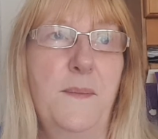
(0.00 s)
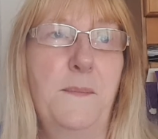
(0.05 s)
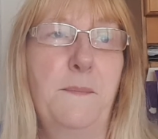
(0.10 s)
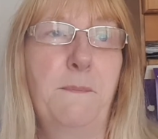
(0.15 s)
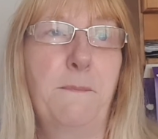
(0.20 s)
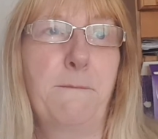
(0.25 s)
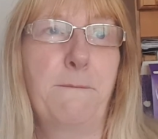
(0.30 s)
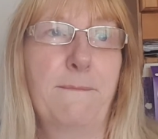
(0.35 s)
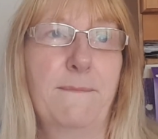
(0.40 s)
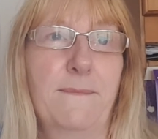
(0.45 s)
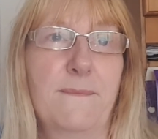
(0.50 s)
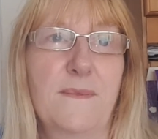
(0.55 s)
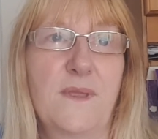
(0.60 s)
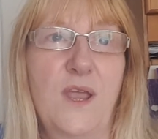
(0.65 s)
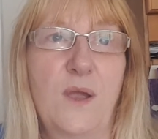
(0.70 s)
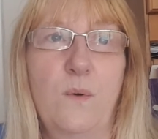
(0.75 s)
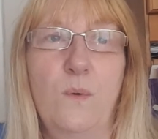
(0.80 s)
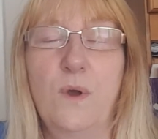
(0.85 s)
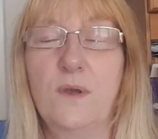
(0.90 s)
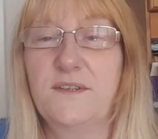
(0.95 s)
um,
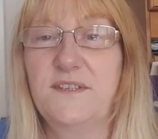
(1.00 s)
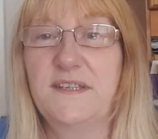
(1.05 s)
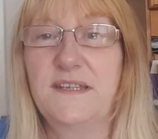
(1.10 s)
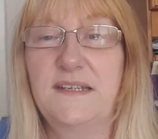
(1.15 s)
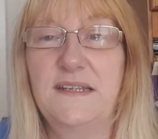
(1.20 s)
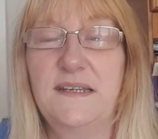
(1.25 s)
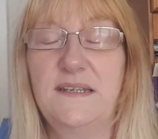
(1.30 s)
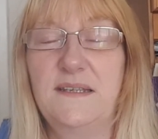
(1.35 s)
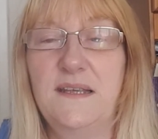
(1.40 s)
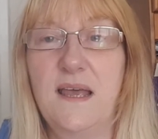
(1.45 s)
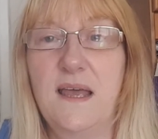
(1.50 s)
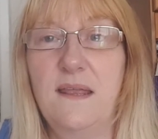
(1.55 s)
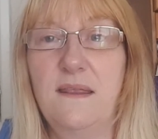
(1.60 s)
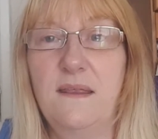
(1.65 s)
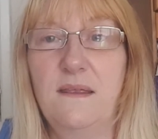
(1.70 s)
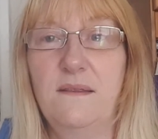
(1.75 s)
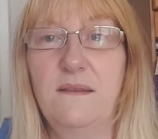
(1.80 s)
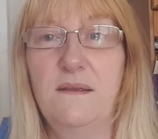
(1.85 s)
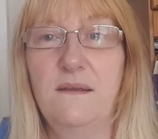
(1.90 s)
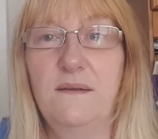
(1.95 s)
what's it is
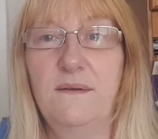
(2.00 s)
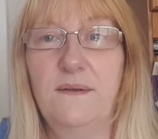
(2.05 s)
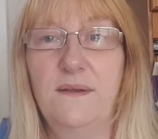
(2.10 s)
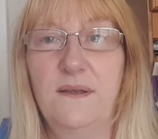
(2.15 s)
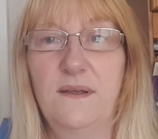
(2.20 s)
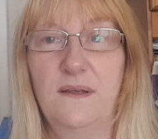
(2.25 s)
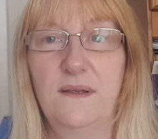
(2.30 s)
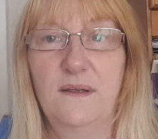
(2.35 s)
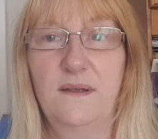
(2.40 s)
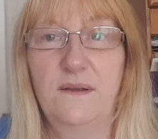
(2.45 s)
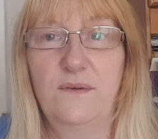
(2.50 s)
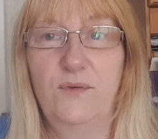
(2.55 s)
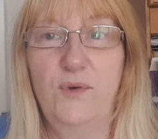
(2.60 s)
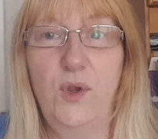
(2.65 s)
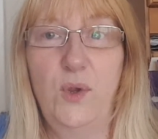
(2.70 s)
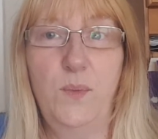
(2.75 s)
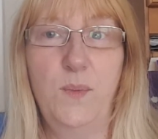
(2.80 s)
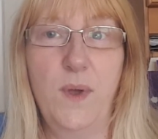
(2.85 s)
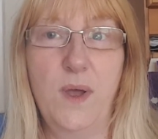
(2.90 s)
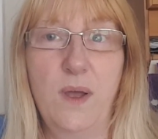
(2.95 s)
either, the
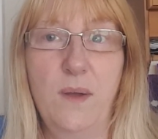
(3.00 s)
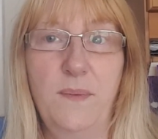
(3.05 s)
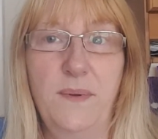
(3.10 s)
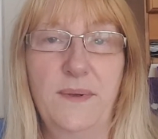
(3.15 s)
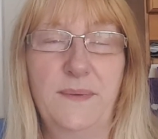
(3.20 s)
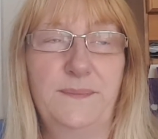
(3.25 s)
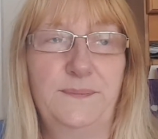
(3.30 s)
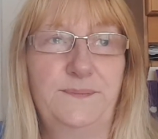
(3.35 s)
rhubarb.